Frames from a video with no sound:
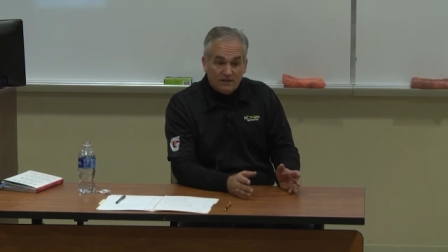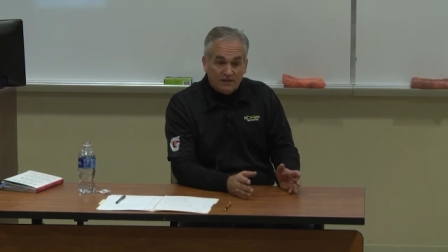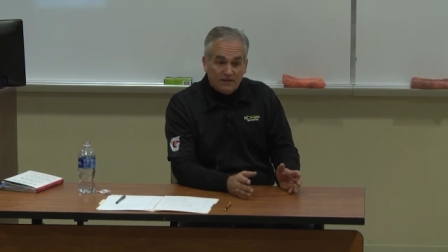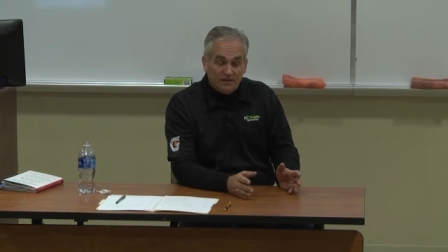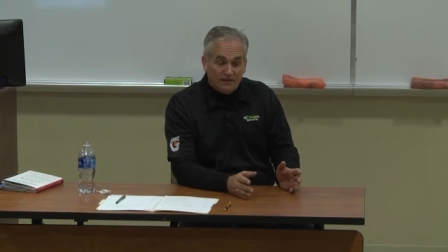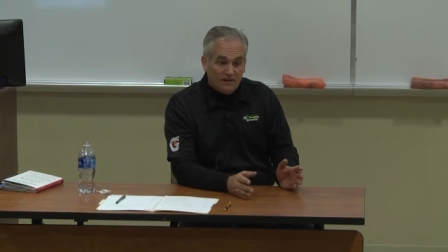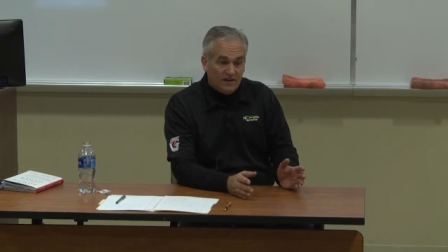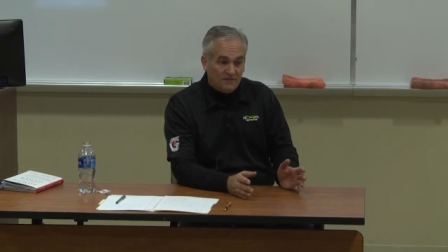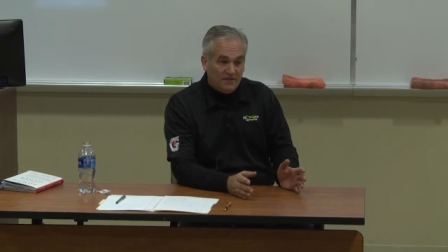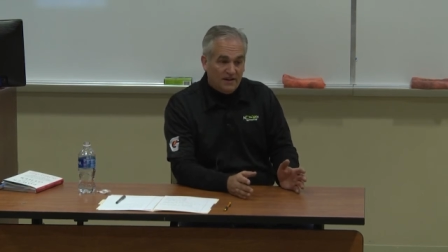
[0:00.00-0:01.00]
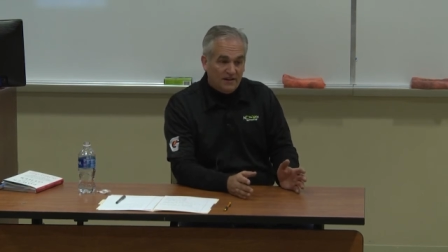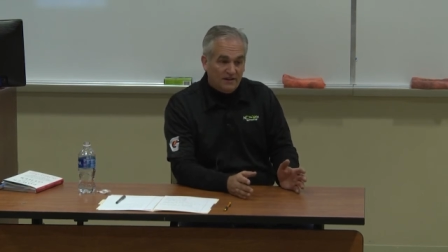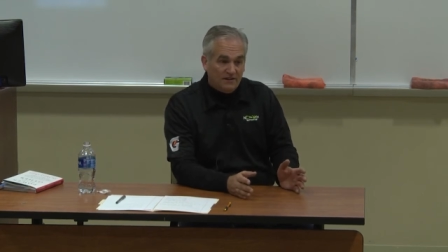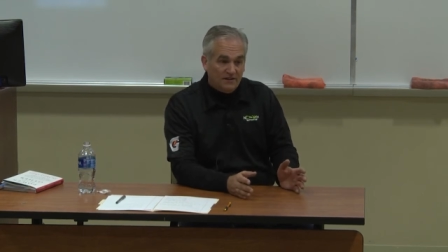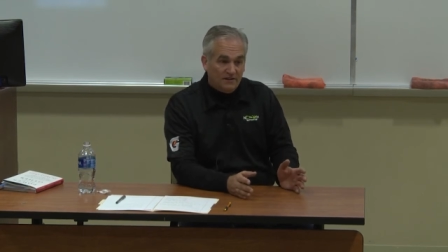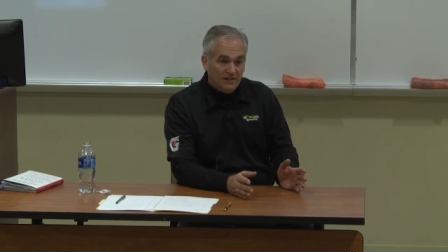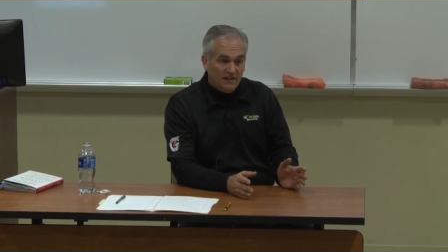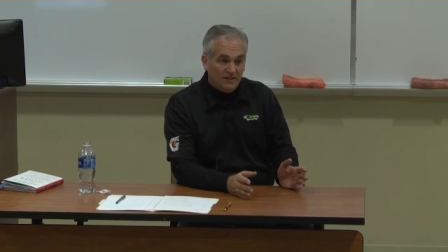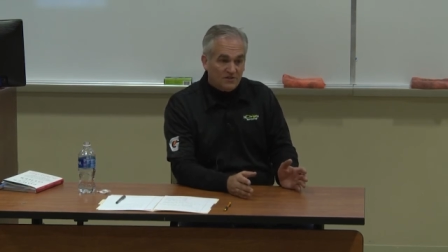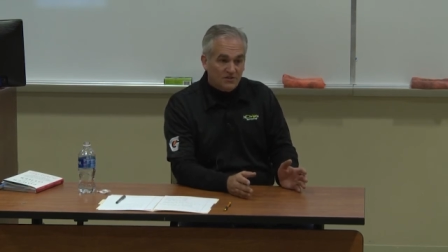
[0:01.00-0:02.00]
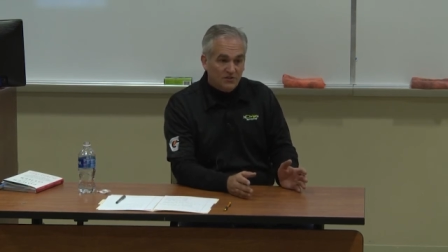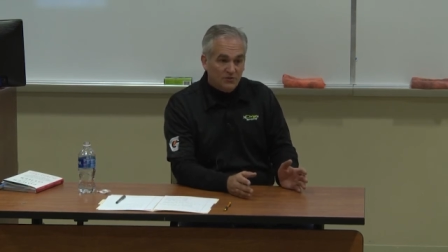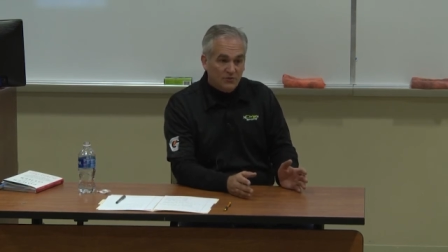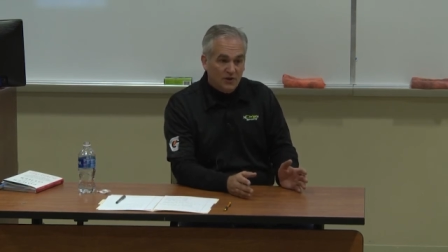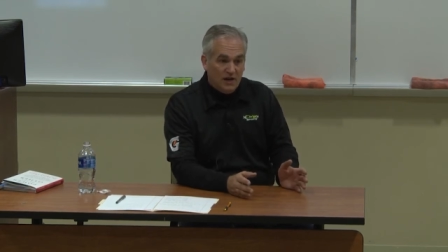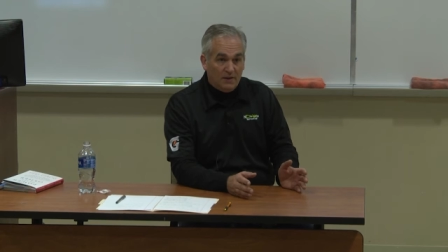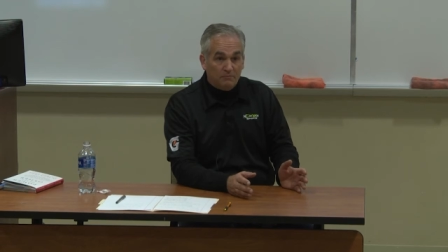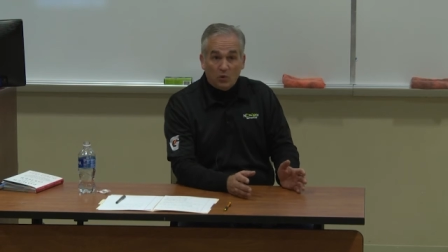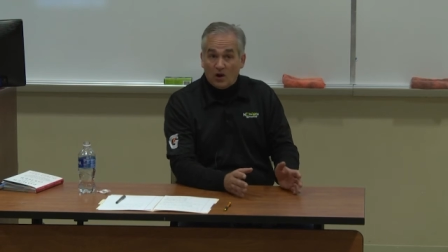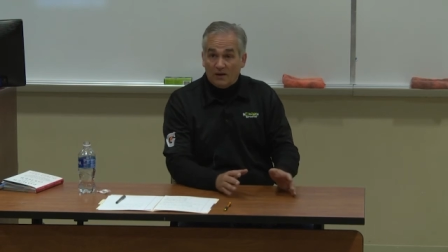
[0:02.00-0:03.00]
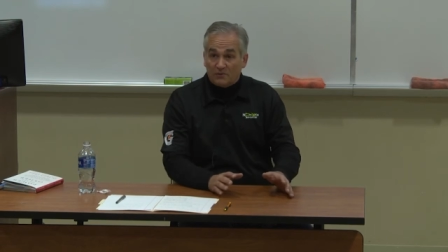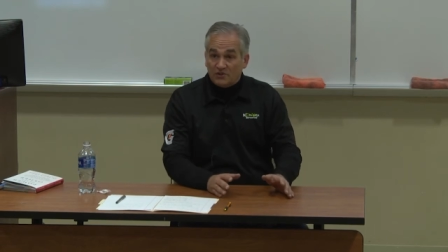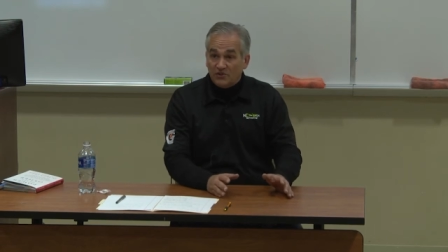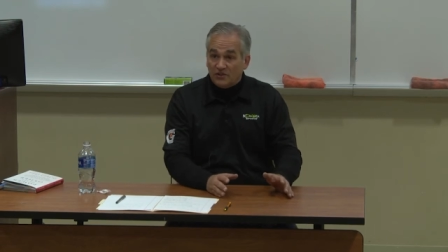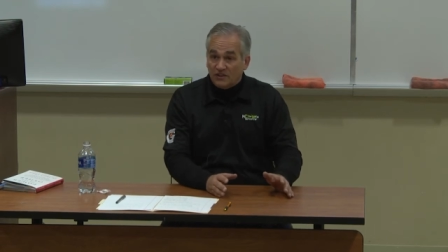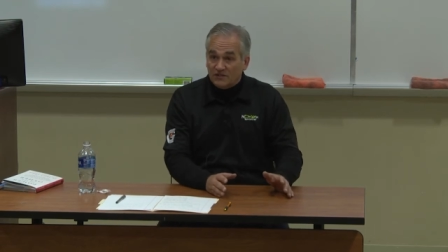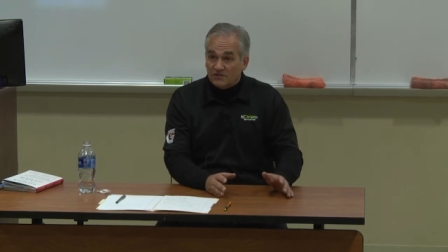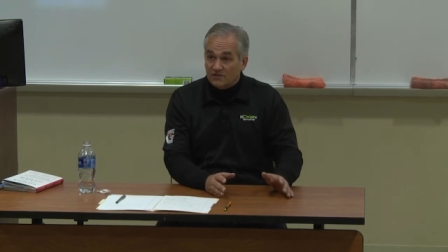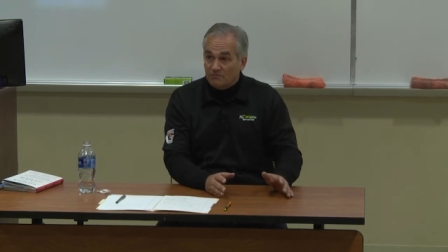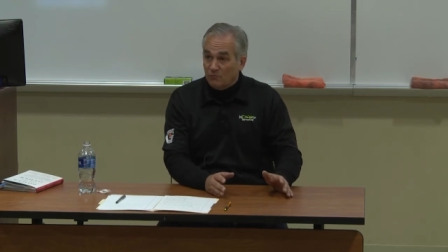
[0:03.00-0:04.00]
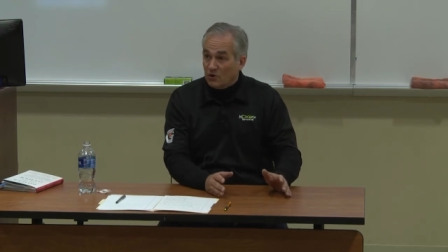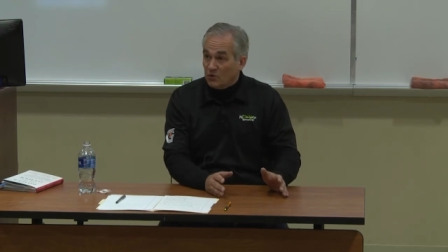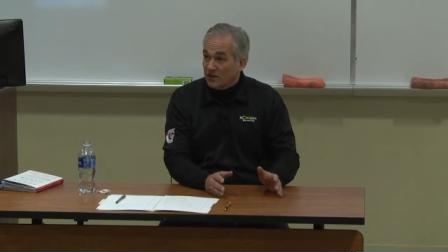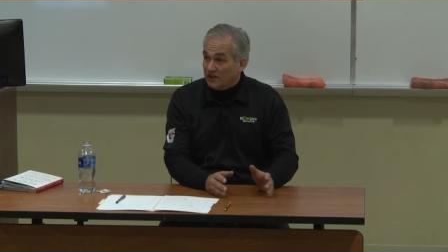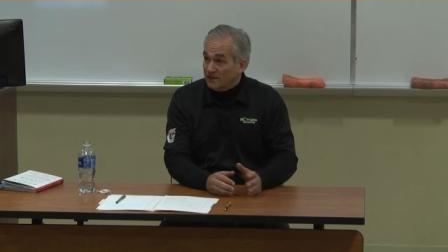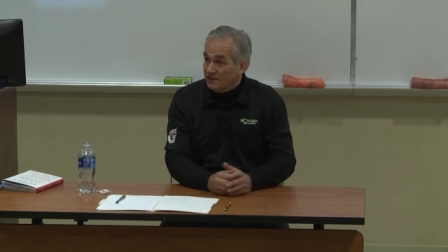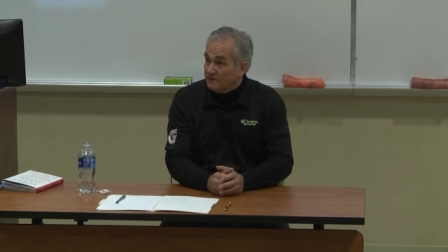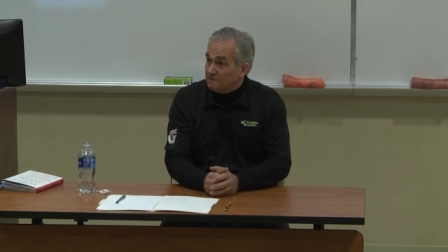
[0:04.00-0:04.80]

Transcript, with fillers: uh, a lot of that leads to op more opportunities more quickly.